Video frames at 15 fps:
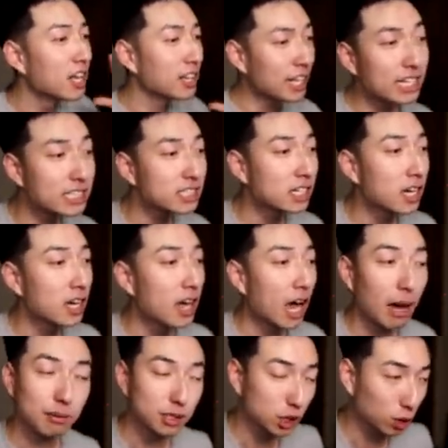This
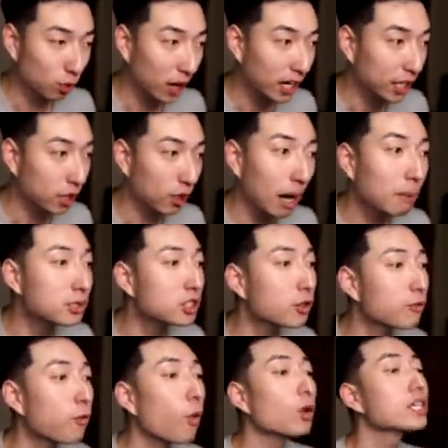episode right here,
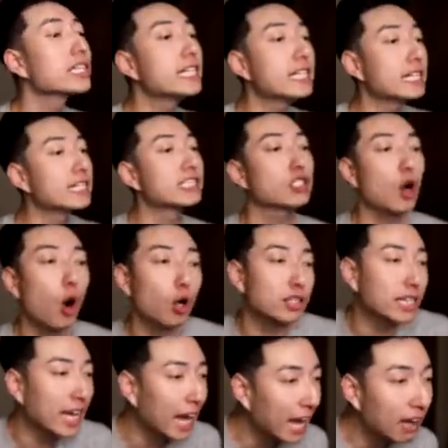episode 14, is
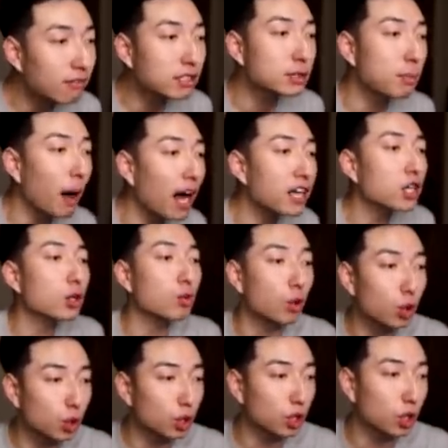called Cave Spider
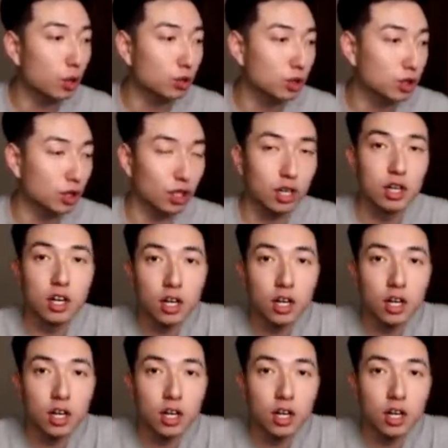Roller Coaster.